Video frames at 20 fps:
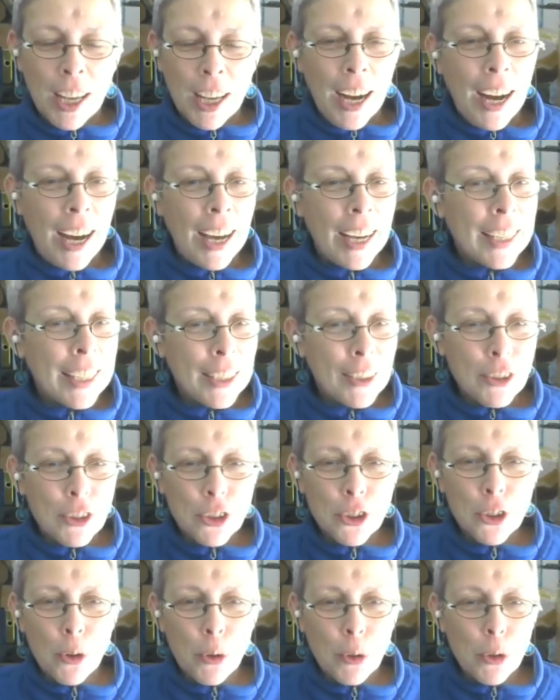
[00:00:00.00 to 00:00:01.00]
i can
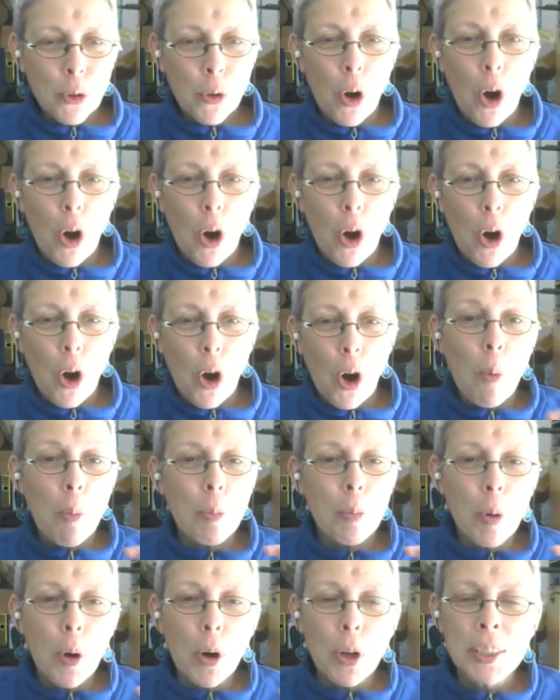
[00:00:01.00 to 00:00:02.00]
show you
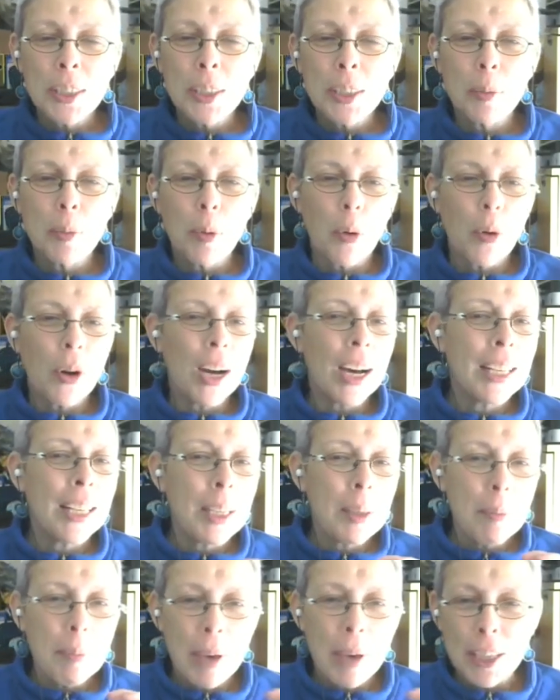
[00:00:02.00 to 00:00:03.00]
all possible
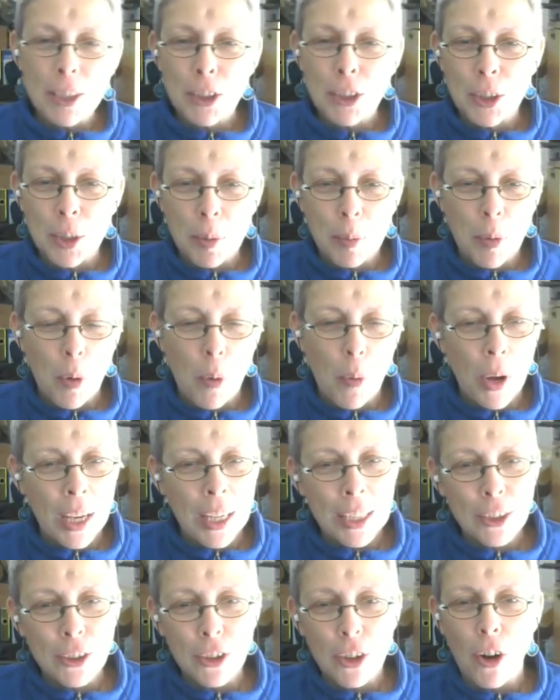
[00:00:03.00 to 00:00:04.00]
unimaginable
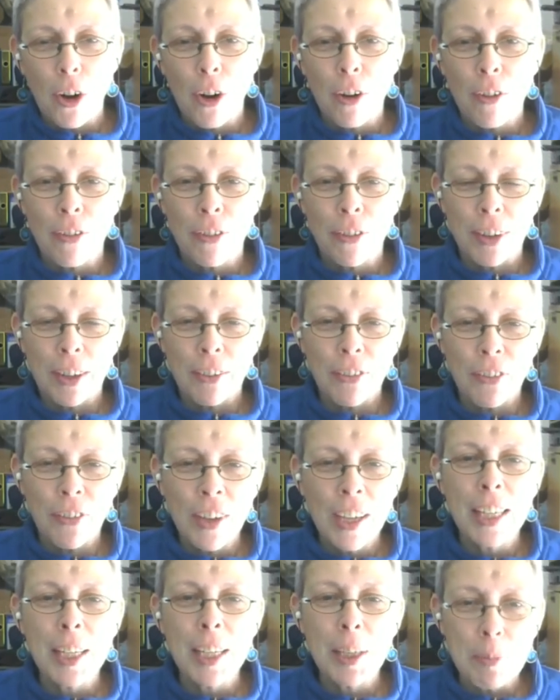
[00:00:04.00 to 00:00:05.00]
ways of
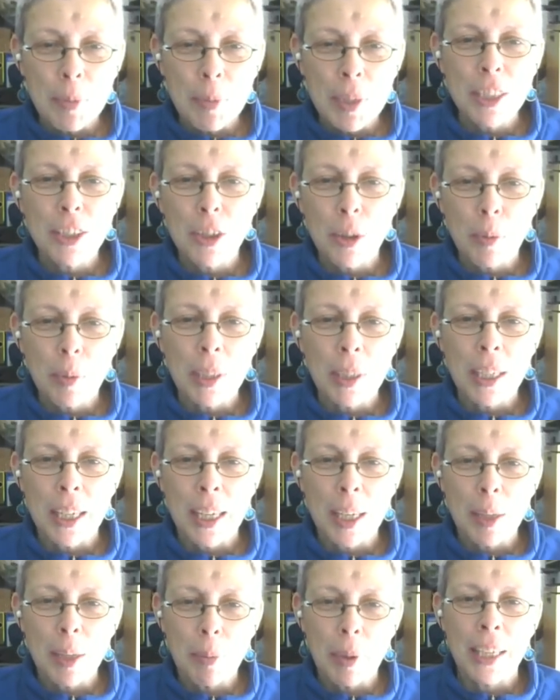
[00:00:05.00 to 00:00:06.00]
failing miserably
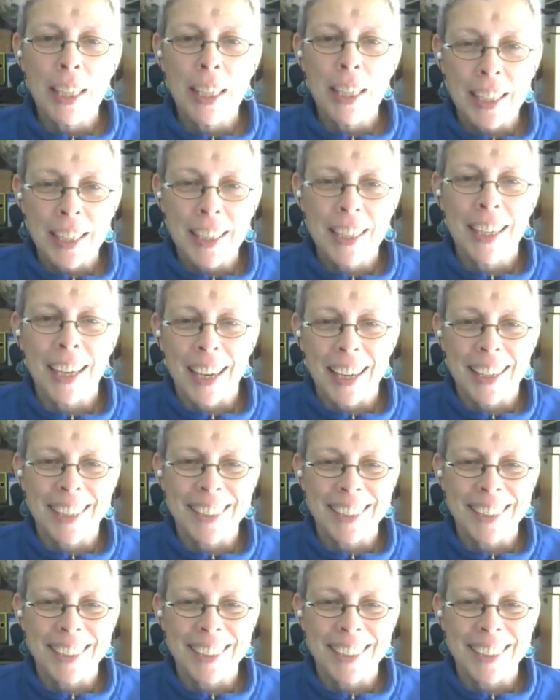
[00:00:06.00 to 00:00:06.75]
in baking a cake